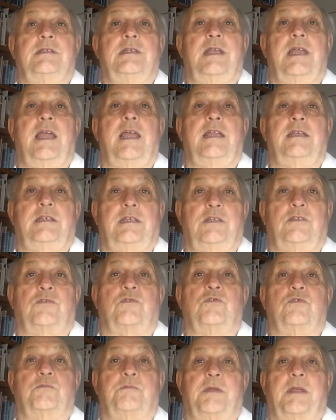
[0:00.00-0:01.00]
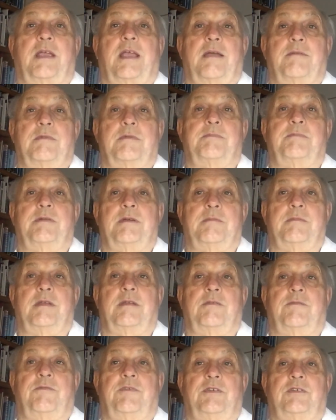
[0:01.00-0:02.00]
and it could become a
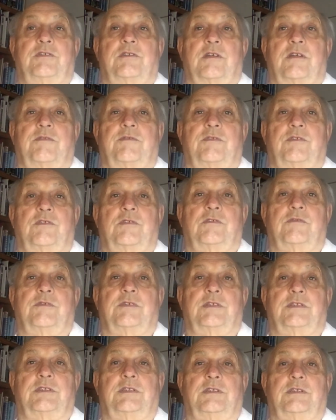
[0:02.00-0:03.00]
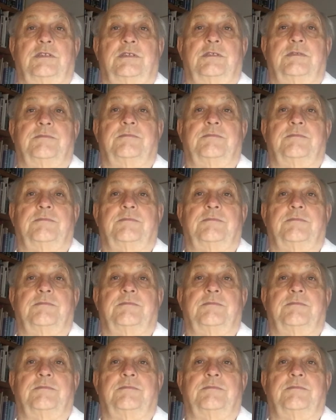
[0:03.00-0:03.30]
permanent feature of the universities.